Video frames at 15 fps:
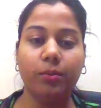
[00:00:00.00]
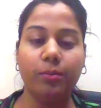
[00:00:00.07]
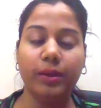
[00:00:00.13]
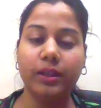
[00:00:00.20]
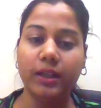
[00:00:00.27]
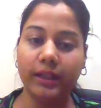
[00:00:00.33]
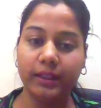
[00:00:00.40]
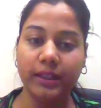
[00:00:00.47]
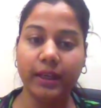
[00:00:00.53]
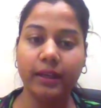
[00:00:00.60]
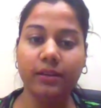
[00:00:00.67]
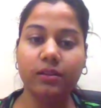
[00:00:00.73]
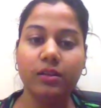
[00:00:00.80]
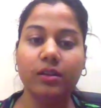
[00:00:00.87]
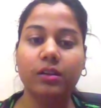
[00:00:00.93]
But
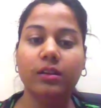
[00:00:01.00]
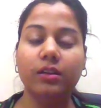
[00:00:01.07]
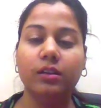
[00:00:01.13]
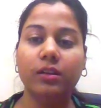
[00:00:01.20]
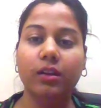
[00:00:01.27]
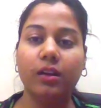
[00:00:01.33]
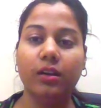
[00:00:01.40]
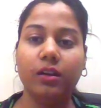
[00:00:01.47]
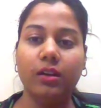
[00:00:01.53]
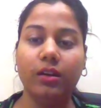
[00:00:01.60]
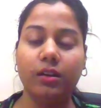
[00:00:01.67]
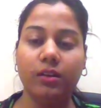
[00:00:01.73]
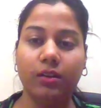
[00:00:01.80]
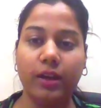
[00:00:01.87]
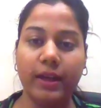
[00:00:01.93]
again,
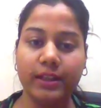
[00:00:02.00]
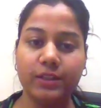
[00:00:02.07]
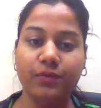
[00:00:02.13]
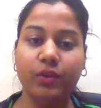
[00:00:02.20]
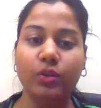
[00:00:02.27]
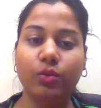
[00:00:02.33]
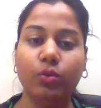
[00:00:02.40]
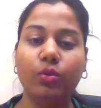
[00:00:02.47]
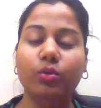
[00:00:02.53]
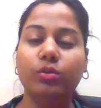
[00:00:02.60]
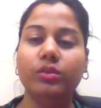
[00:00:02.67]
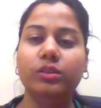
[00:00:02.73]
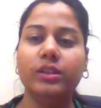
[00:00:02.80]
as we know,